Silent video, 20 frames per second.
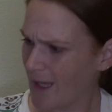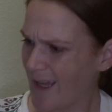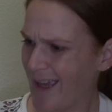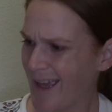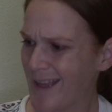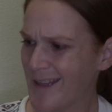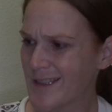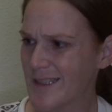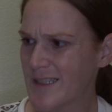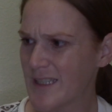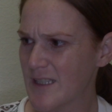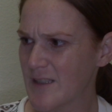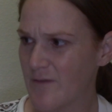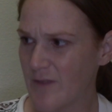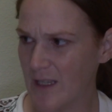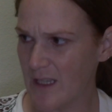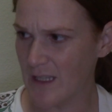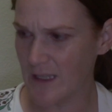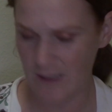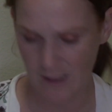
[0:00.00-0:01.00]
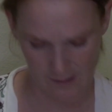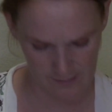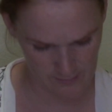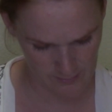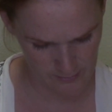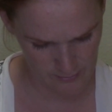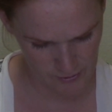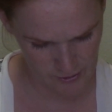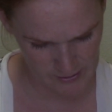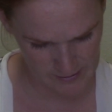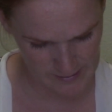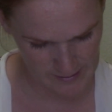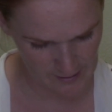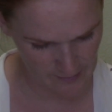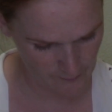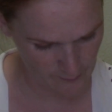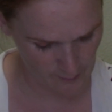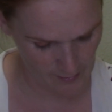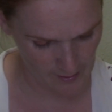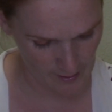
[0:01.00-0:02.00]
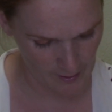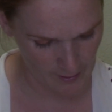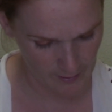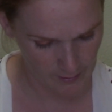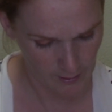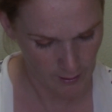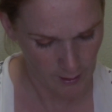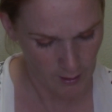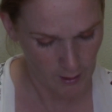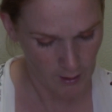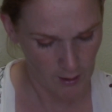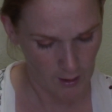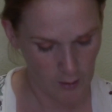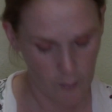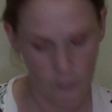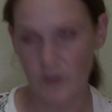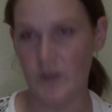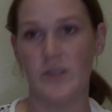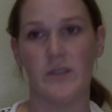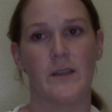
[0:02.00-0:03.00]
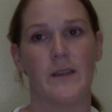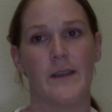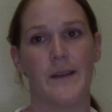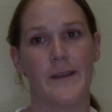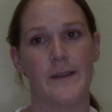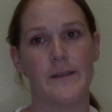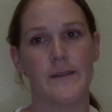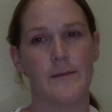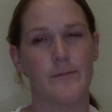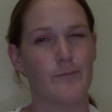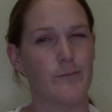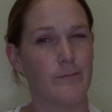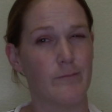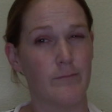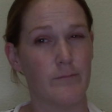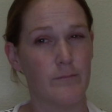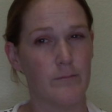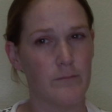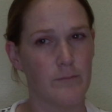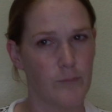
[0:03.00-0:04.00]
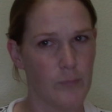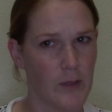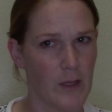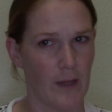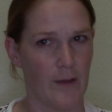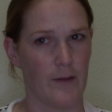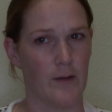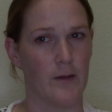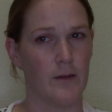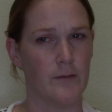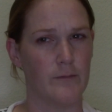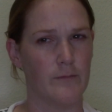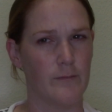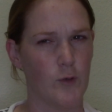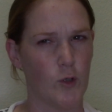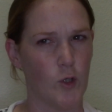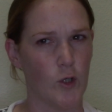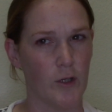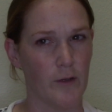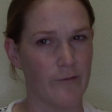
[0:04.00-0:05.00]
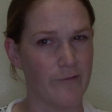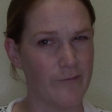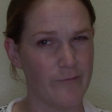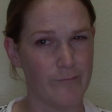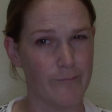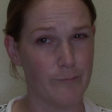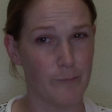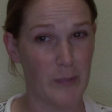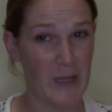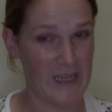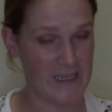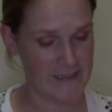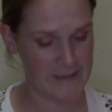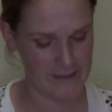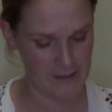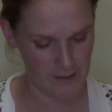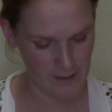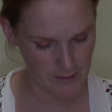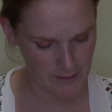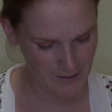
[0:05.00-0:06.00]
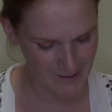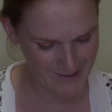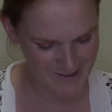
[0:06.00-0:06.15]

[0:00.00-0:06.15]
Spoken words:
And this is vegan leather, just FYI, which is leather or plastic.